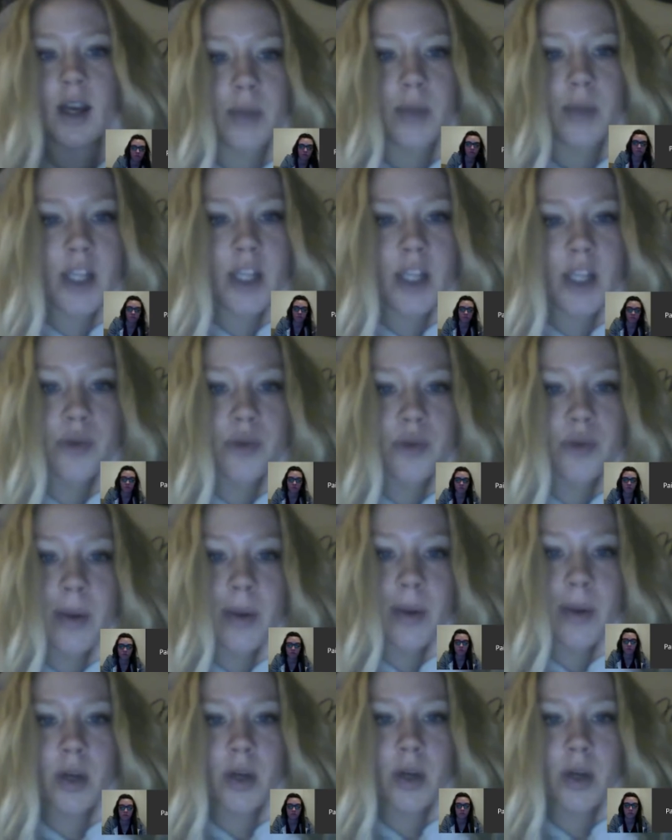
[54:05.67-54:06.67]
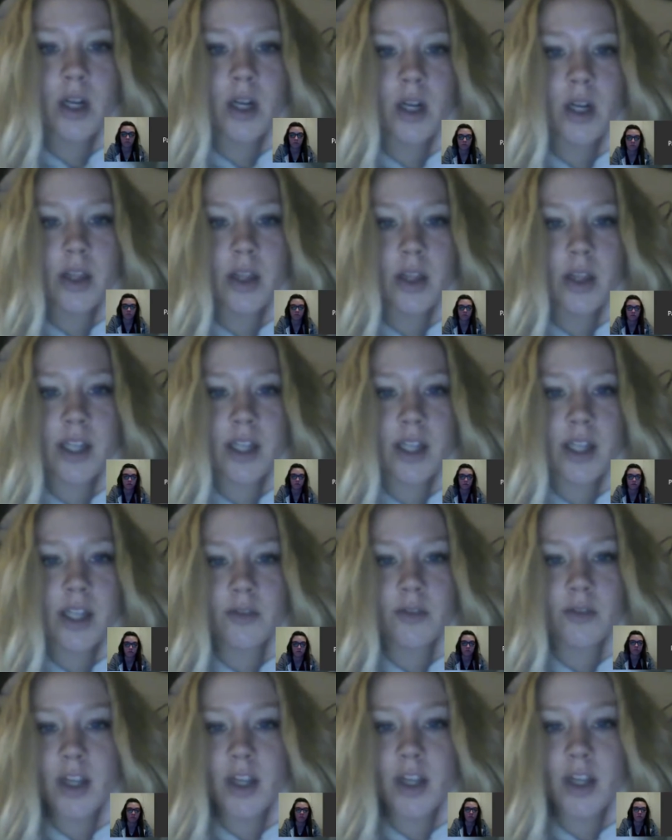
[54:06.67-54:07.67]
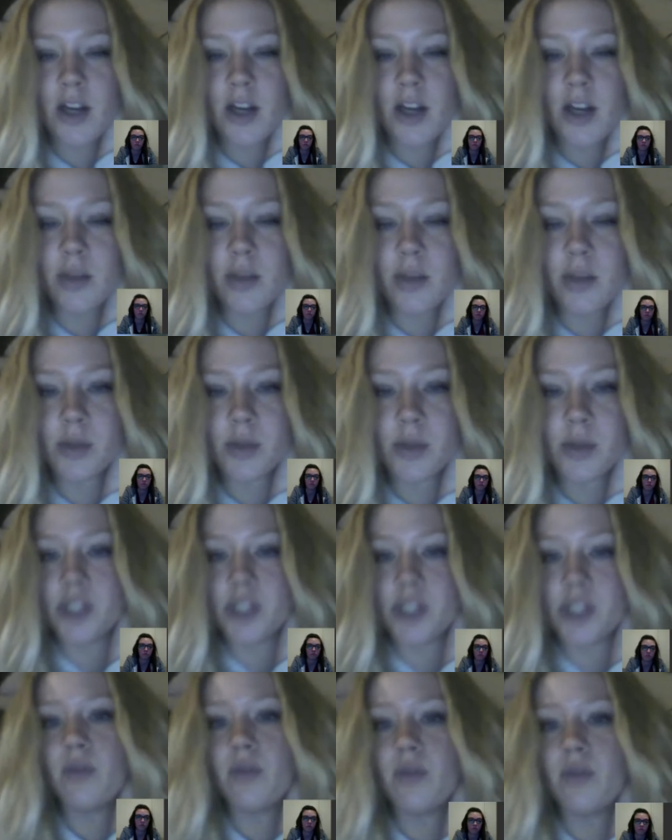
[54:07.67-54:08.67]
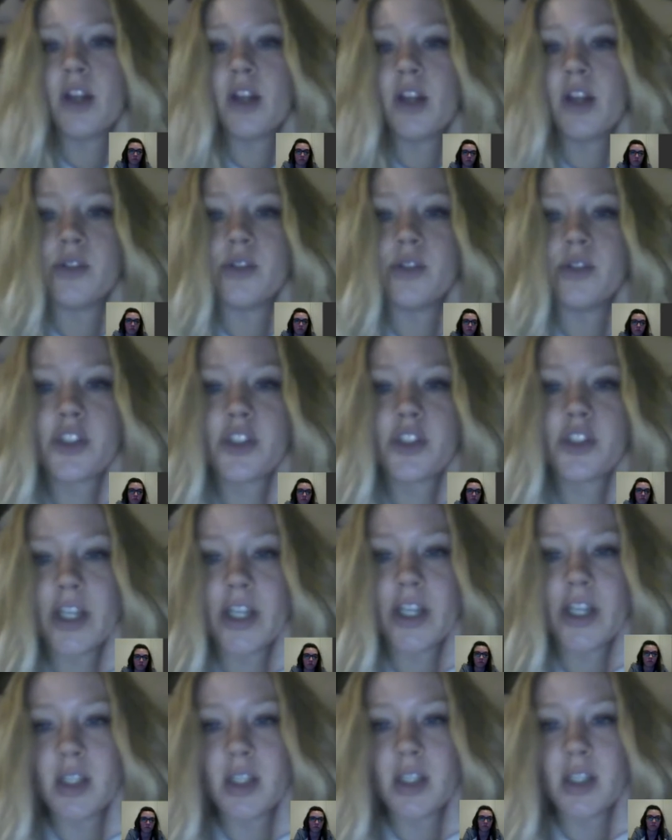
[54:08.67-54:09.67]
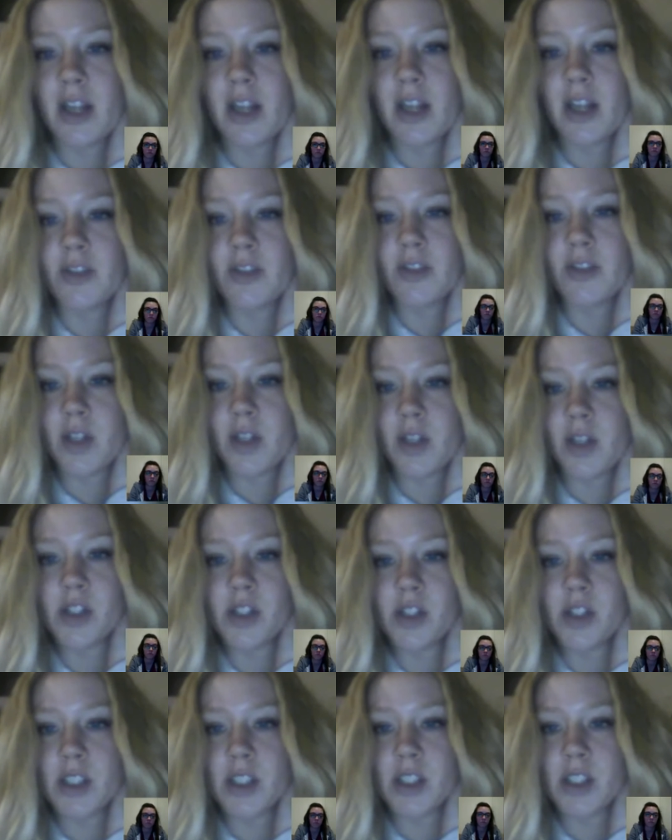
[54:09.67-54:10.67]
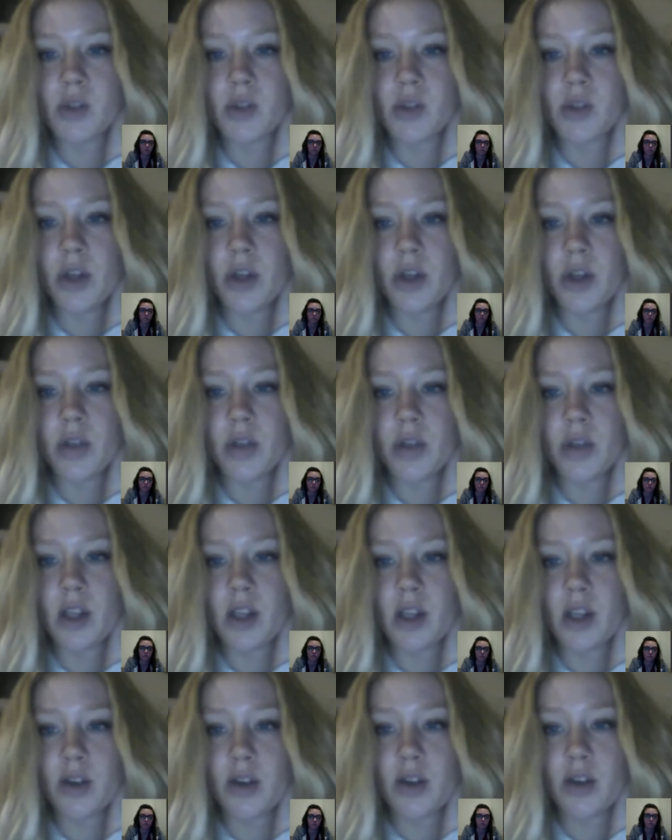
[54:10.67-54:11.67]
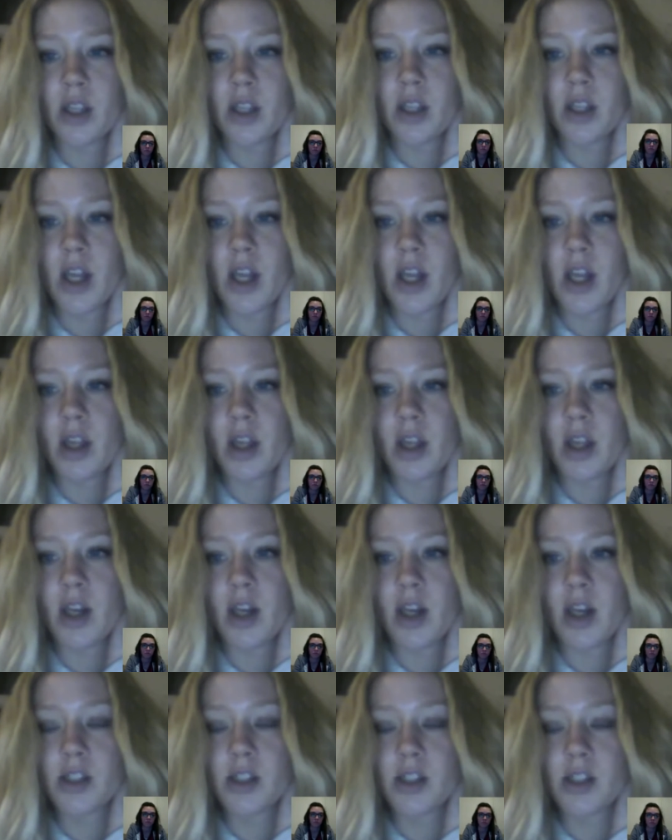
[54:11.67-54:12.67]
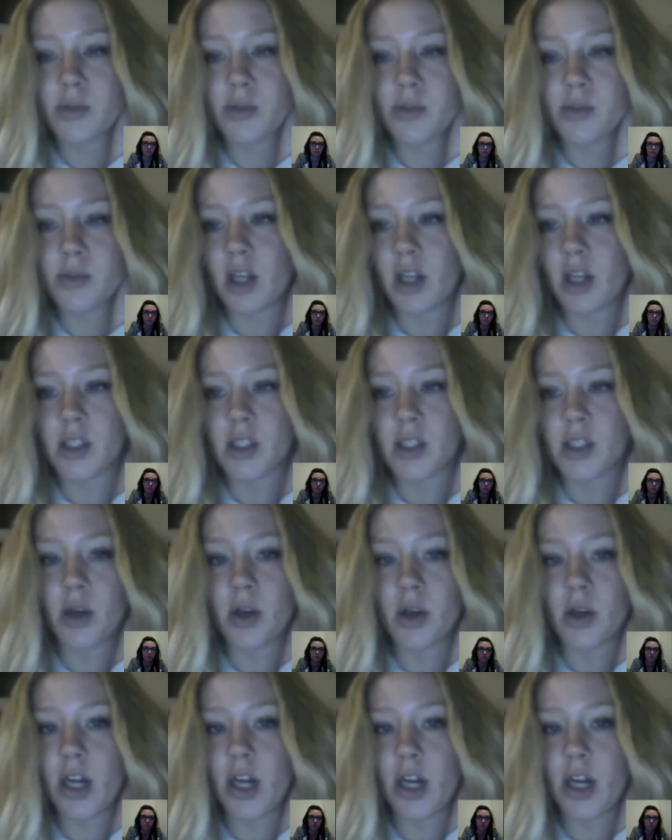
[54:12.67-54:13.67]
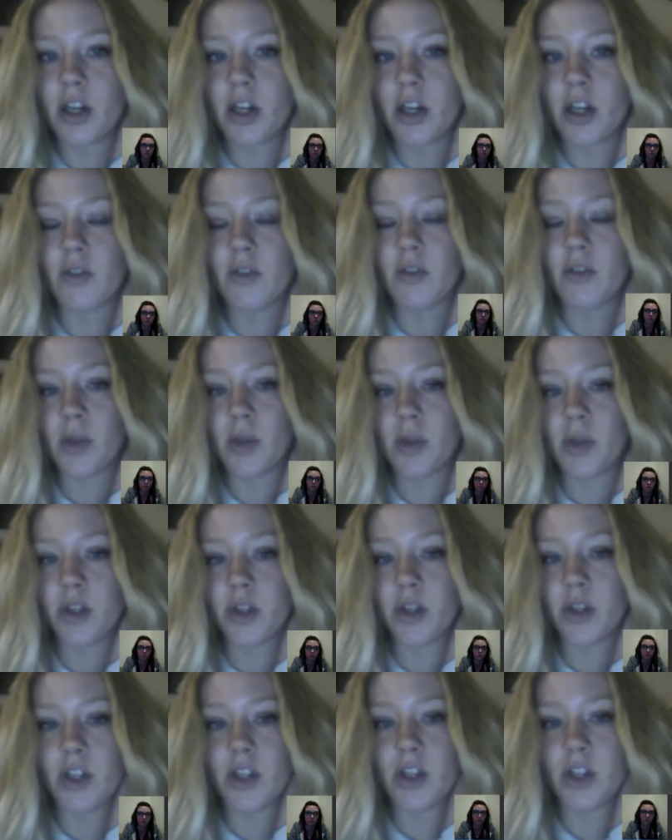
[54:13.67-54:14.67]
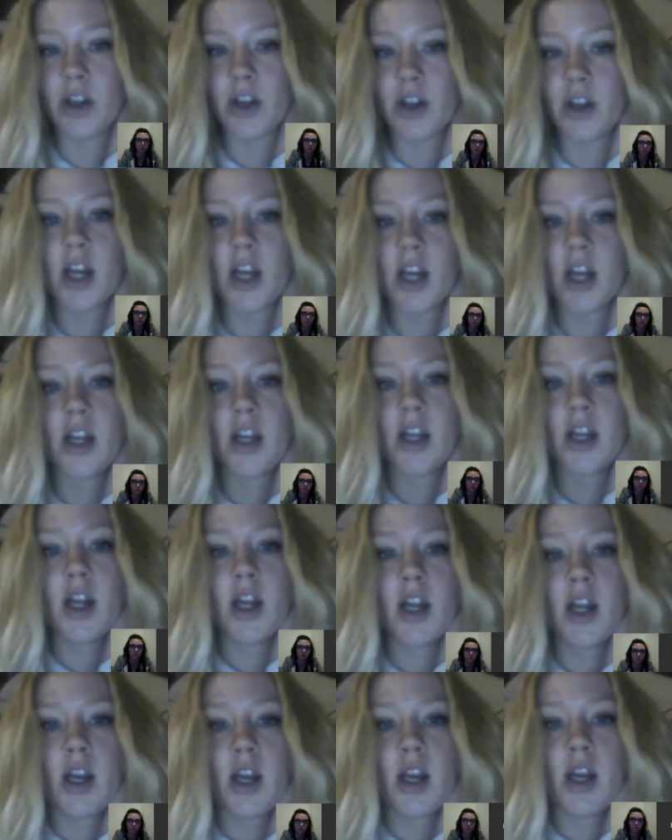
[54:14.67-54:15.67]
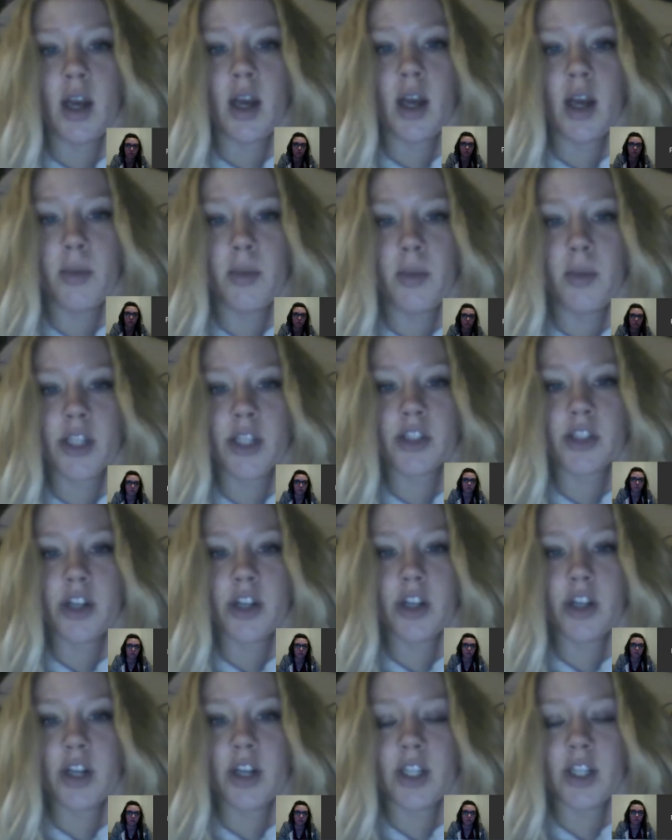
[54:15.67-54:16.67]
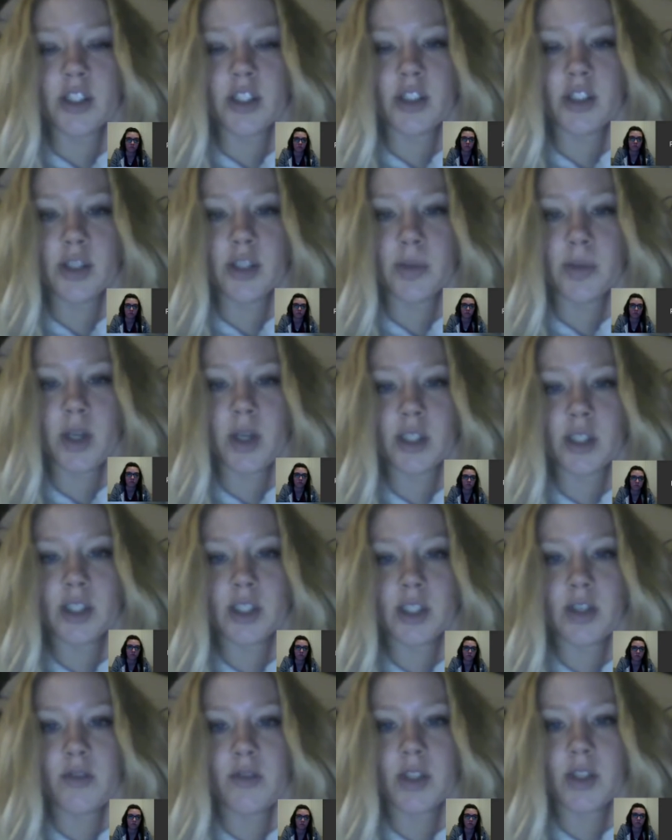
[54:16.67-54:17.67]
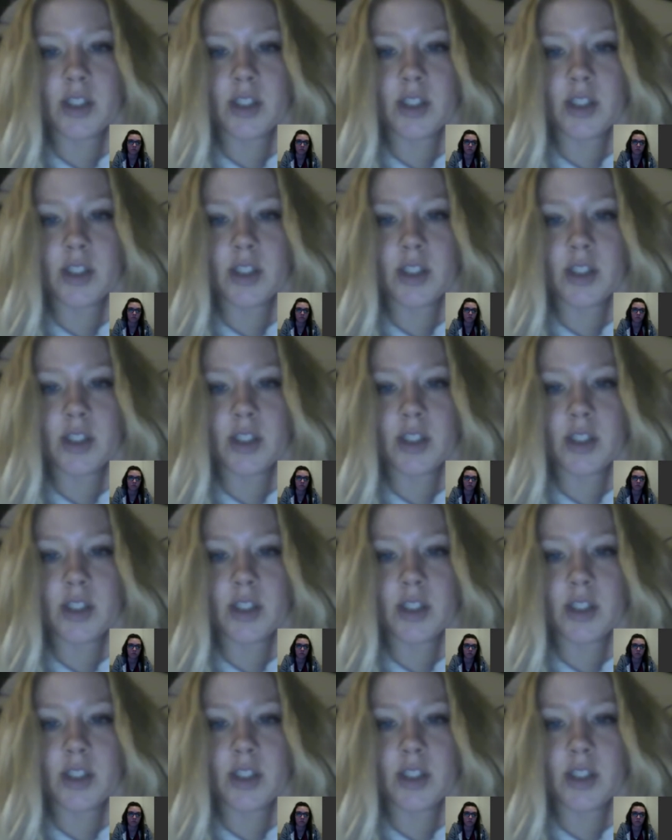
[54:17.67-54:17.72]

Hint, remember that to find the area between two values, shade to the left of each z-score you can calculate and then subtract the smaller area from the larger area. Make sure your answer is positive.